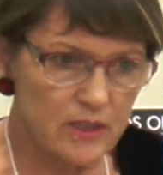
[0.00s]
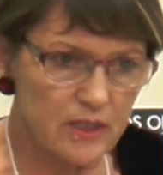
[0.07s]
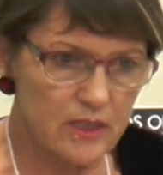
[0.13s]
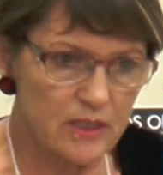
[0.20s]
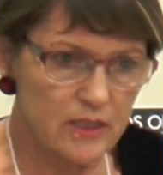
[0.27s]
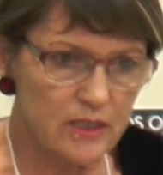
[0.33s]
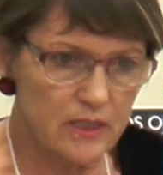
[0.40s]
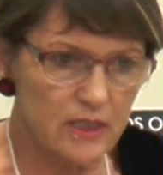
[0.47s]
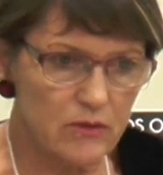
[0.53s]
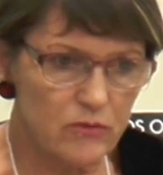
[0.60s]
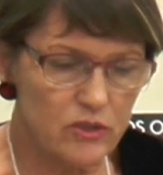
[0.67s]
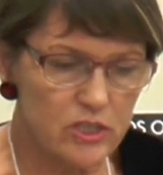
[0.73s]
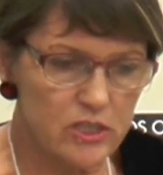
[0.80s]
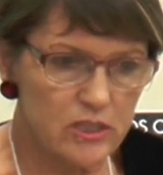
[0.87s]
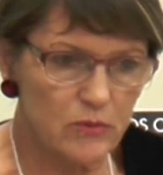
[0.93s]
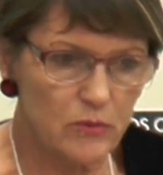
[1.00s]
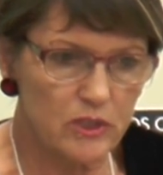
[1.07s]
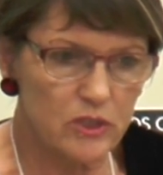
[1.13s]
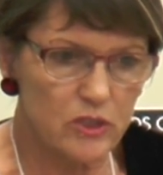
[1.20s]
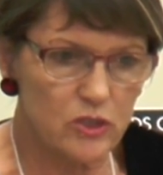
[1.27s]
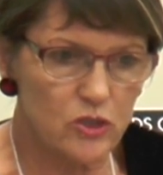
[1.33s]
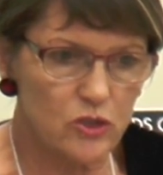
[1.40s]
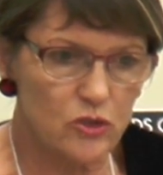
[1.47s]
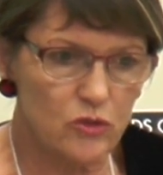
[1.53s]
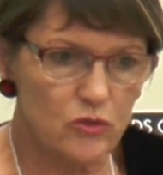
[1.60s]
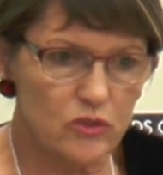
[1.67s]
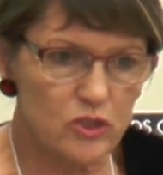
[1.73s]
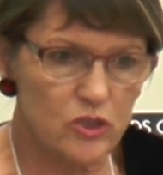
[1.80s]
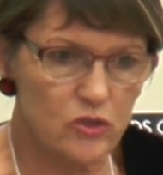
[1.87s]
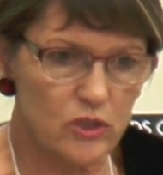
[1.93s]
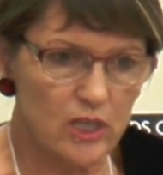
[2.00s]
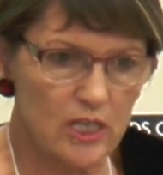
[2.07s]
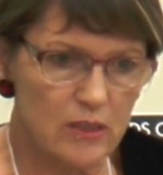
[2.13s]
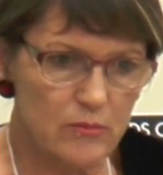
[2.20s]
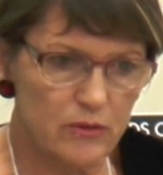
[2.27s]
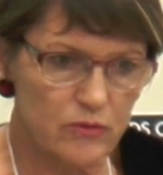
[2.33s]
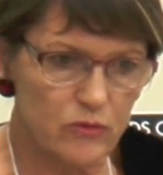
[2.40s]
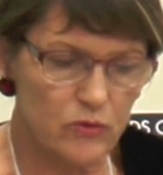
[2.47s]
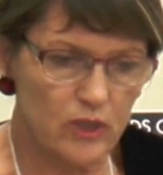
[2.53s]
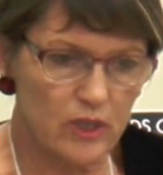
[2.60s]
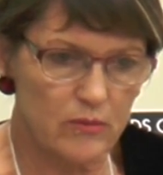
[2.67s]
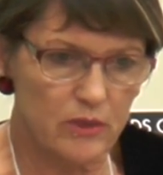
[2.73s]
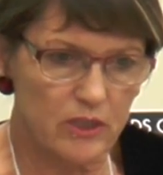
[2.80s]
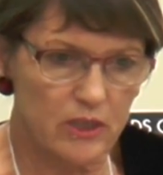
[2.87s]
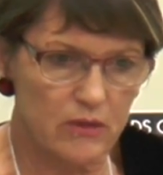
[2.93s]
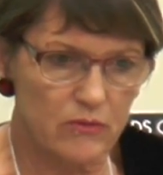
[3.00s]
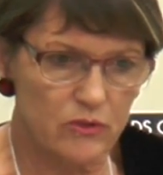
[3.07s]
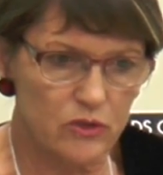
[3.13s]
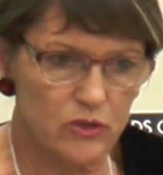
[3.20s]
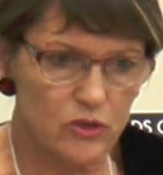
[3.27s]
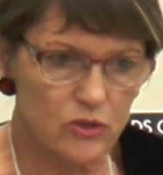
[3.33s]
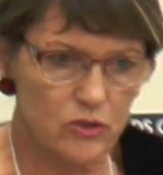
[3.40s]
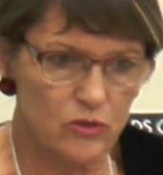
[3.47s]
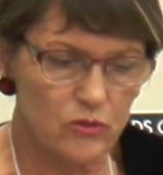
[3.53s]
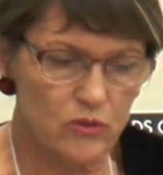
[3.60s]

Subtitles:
I think they originally went to Australia before coming over to